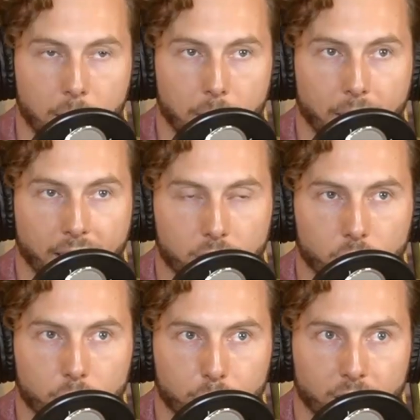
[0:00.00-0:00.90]
like
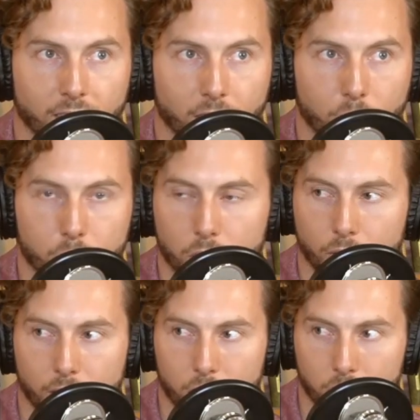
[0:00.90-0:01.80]
internal feeling that you should
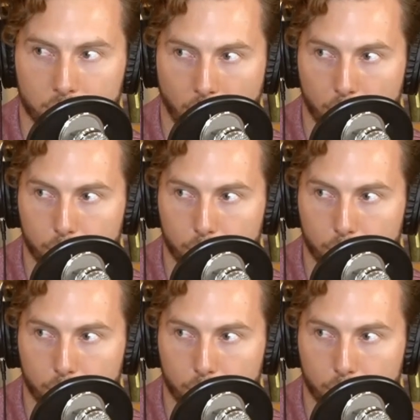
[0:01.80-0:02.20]
erase yourself.